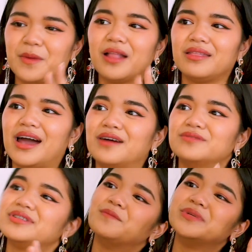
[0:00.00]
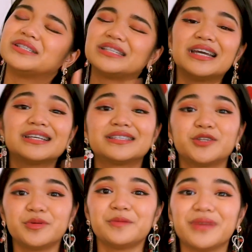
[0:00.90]
allows mistakes
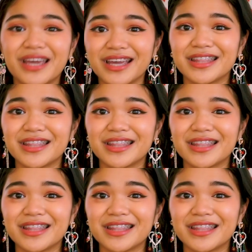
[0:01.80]
to be made,